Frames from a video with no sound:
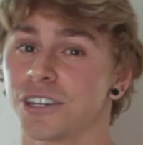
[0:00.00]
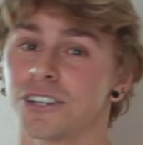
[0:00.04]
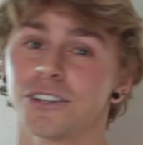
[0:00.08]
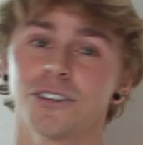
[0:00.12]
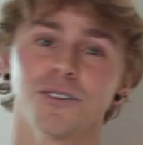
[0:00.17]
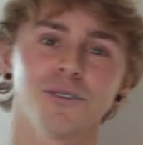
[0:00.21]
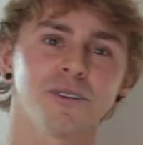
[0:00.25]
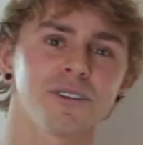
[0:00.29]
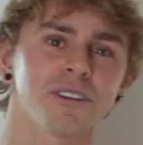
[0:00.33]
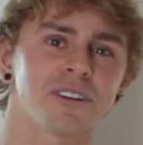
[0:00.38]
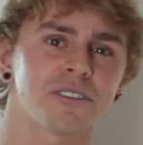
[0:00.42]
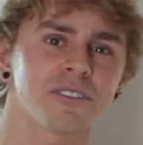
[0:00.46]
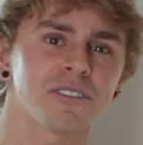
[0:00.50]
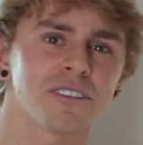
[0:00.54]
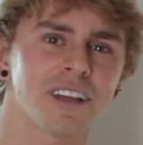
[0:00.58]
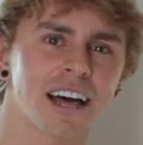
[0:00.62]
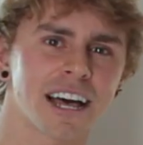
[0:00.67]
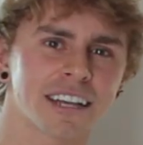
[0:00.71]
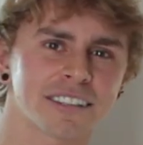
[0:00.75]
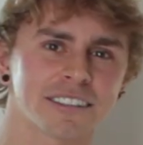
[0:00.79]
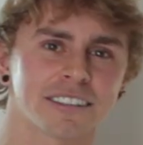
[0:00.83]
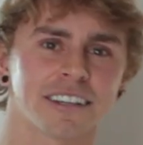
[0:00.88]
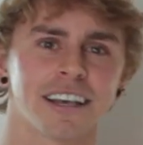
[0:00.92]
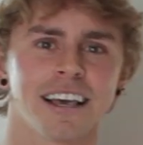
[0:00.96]
You could do a little
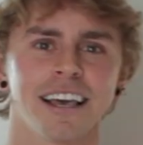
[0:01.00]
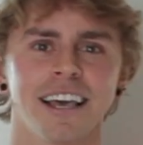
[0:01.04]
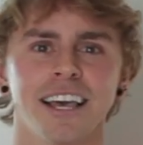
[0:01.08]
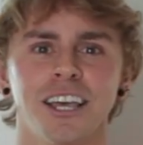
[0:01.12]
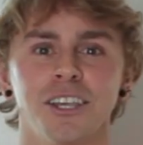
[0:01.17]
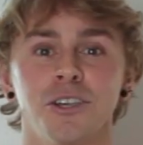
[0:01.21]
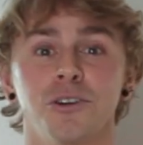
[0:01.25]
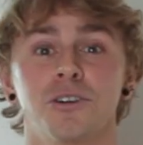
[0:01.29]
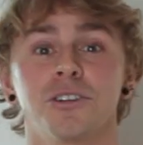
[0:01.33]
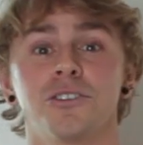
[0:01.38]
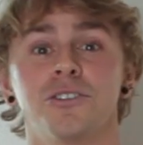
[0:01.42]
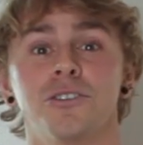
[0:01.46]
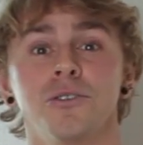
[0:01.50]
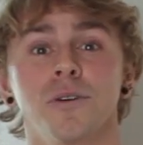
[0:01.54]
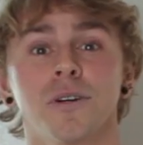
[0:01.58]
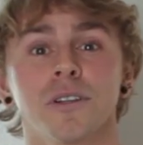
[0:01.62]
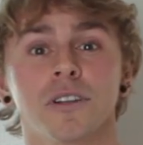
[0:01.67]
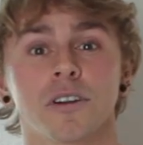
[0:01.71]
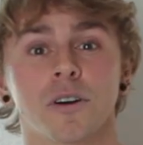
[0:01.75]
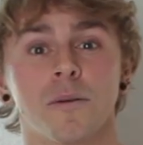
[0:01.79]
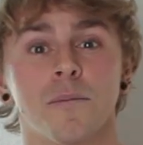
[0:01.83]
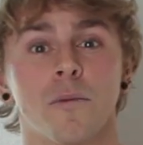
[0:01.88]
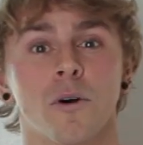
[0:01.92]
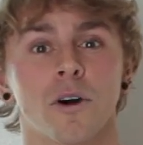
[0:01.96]
less, you could
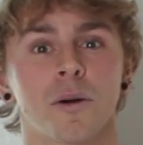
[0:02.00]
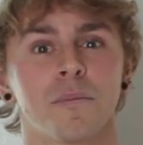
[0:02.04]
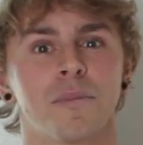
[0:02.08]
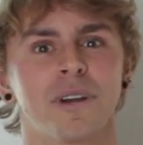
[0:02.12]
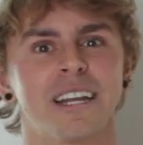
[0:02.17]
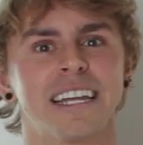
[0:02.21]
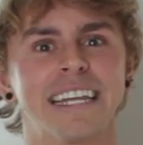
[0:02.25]
do a little more,